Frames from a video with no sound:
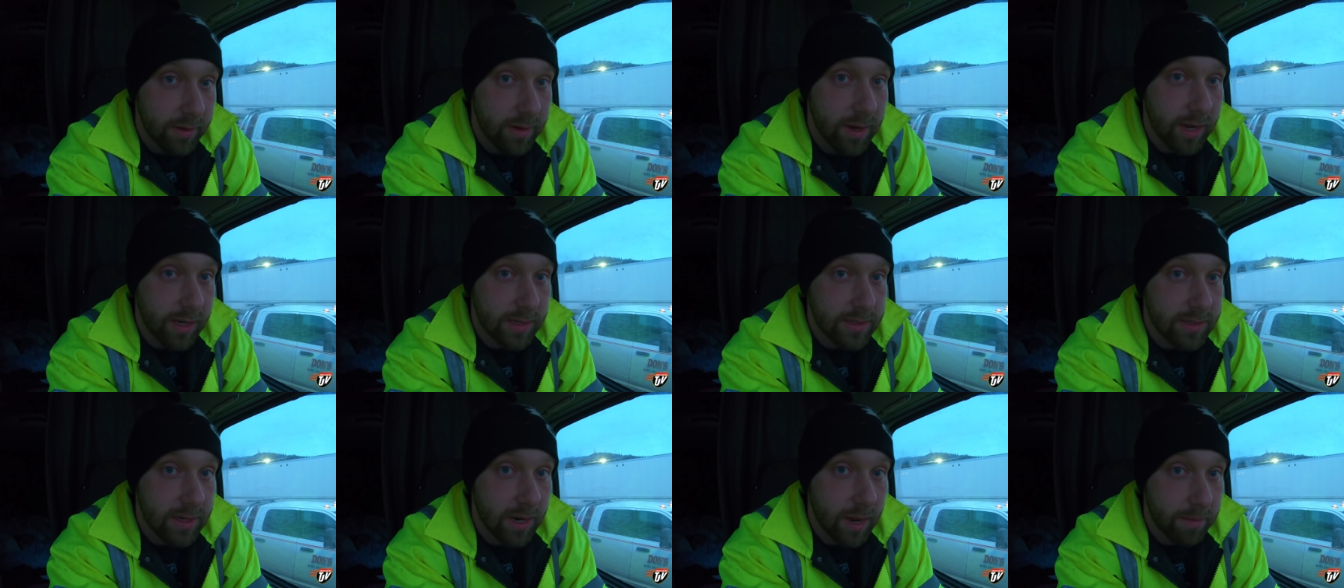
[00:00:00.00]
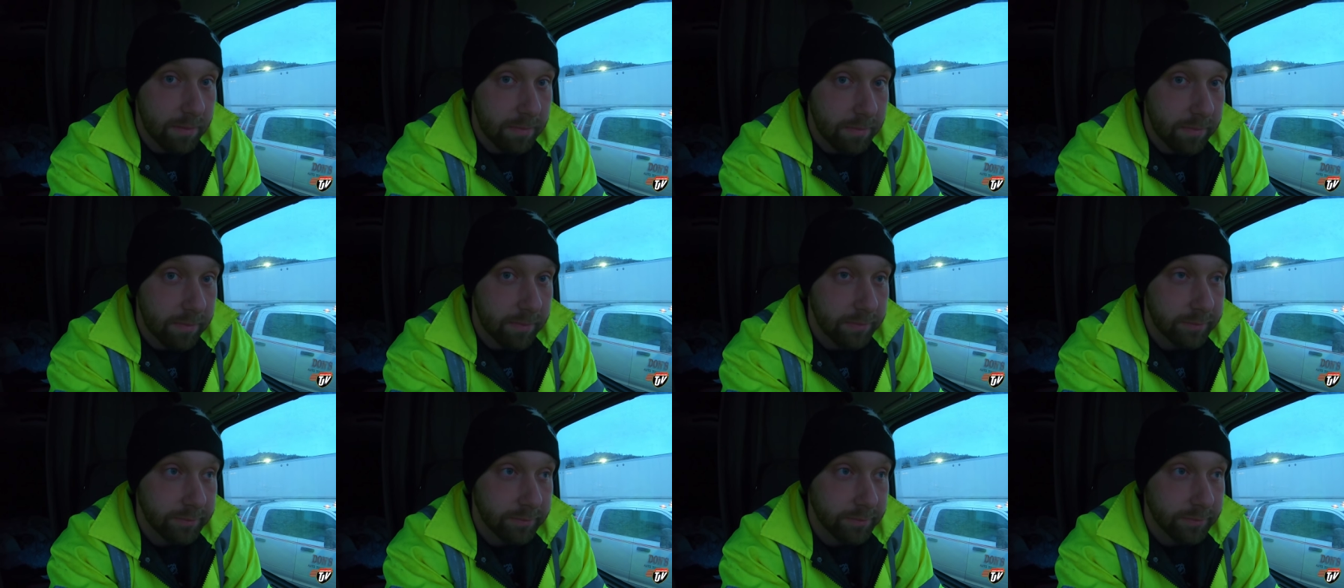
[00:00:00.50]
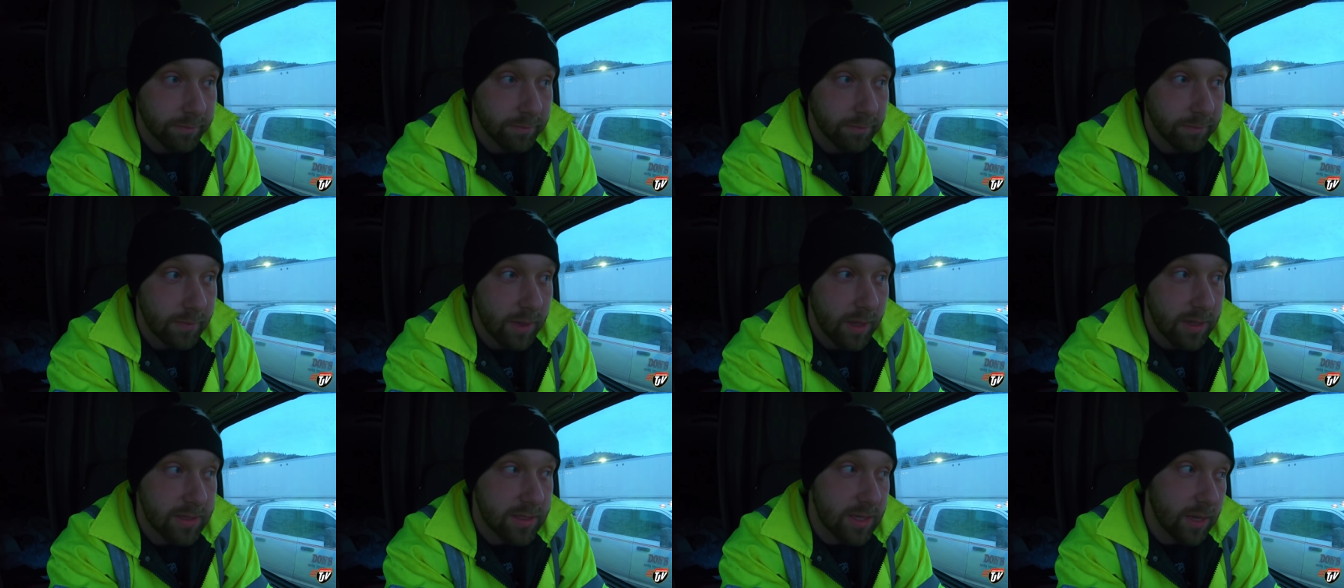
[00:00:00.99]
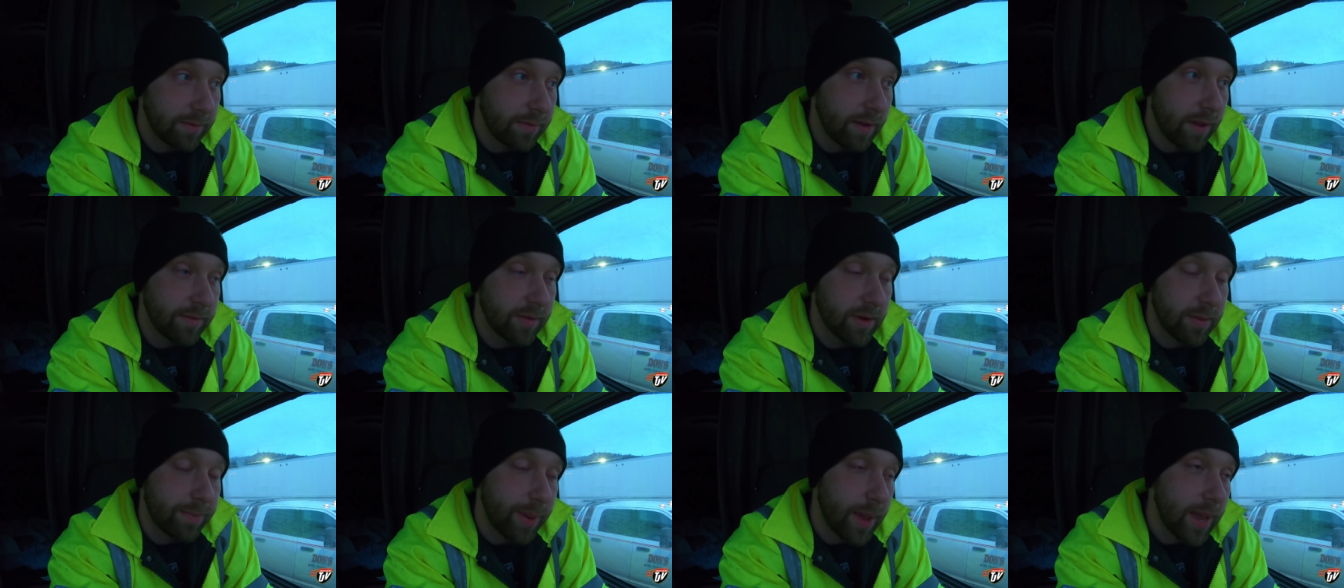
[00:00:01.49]
next time instead of
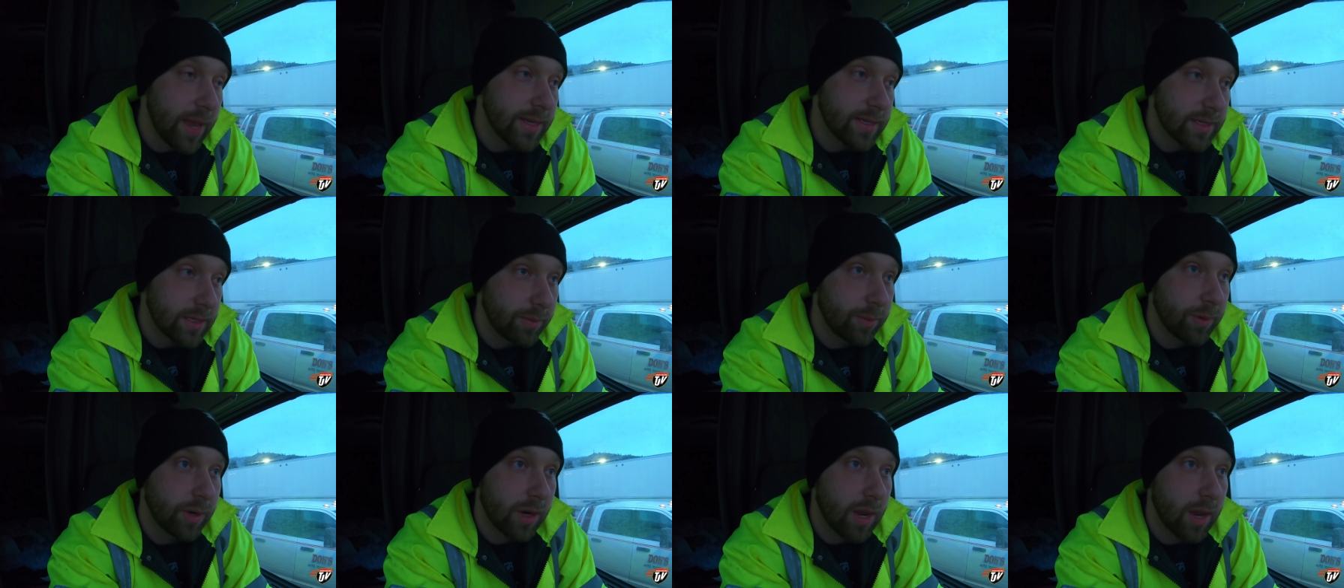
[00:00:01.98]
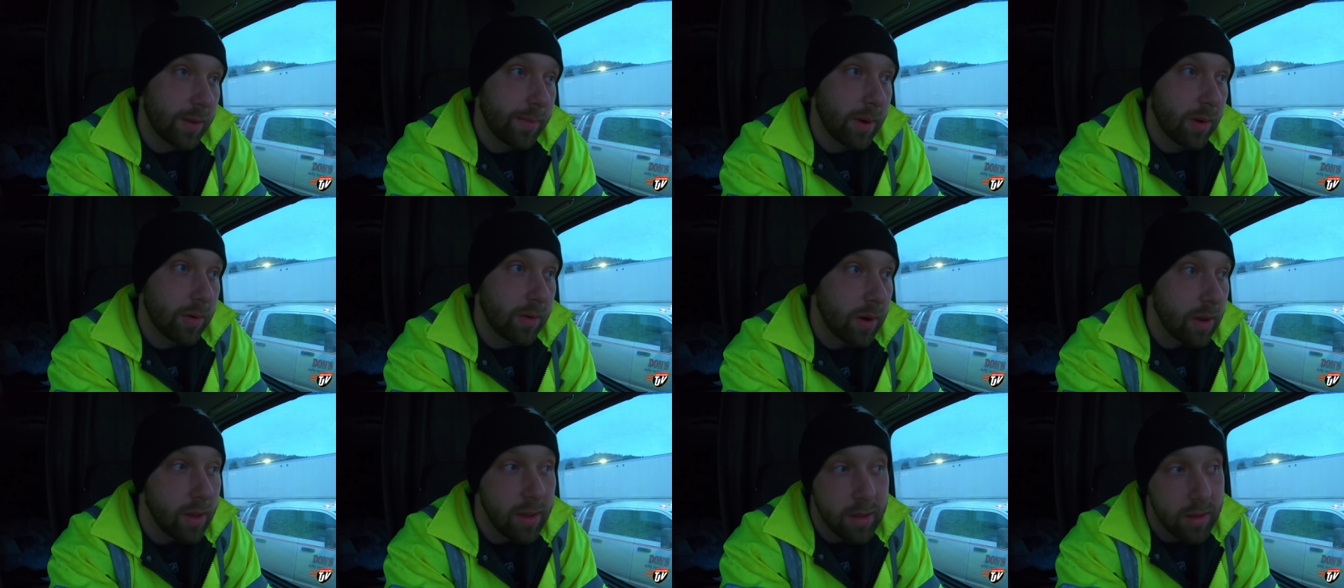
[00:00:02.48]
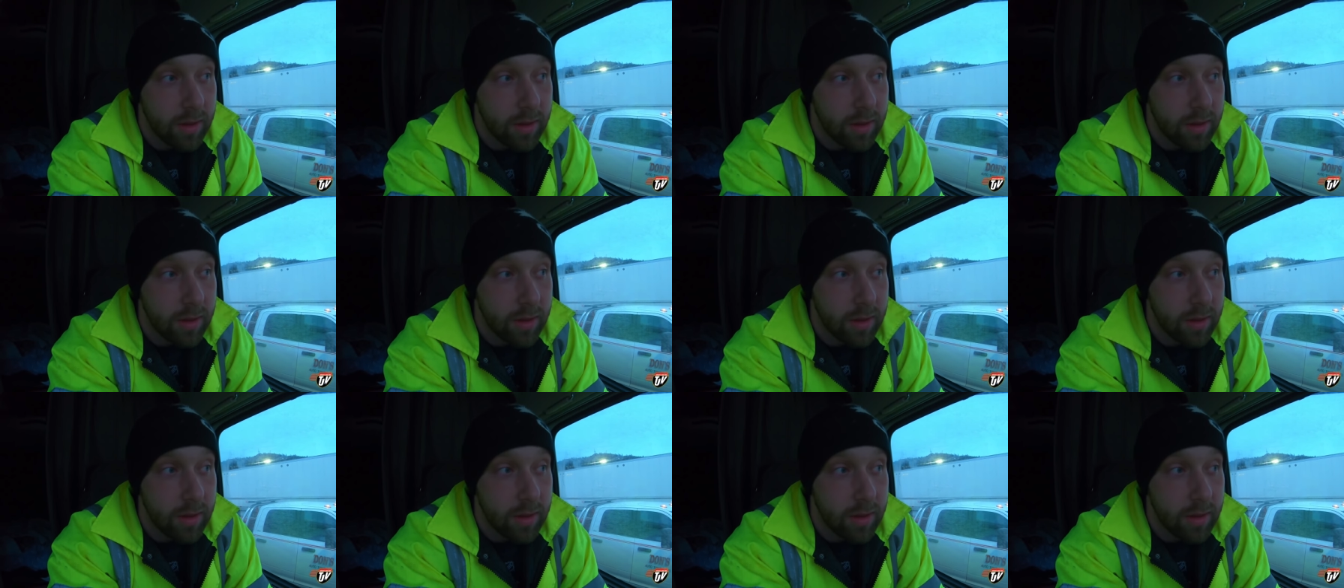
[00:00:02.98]
having to pay someone to come out.